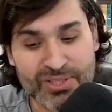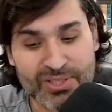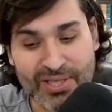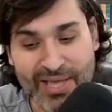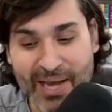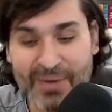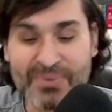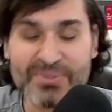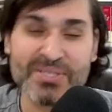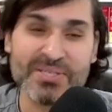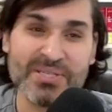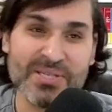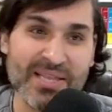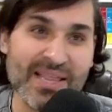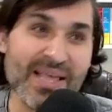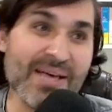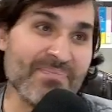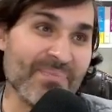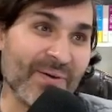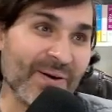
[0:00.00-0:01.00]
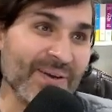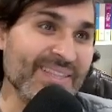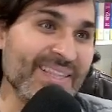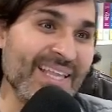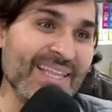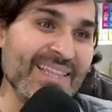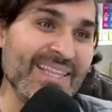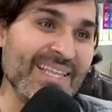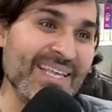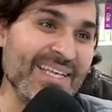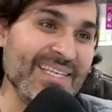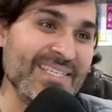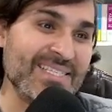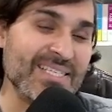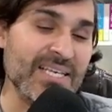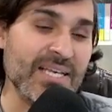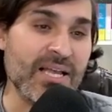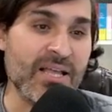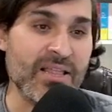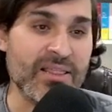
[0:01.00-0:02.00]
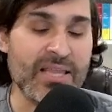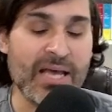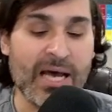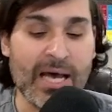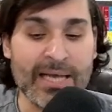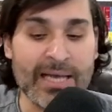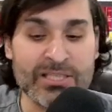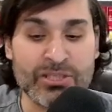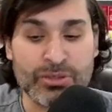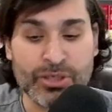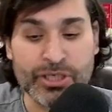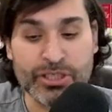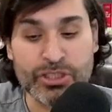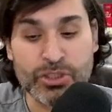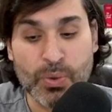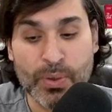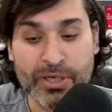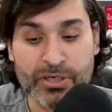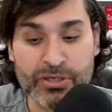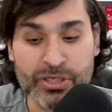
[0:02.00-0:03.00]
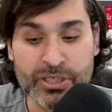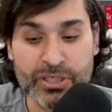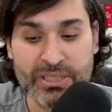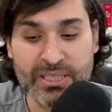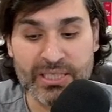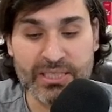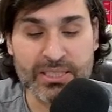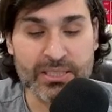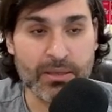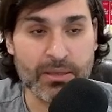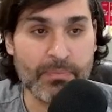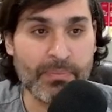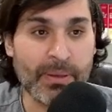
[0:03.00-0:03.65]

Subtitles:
the counter to that point then is that as the ratio increases,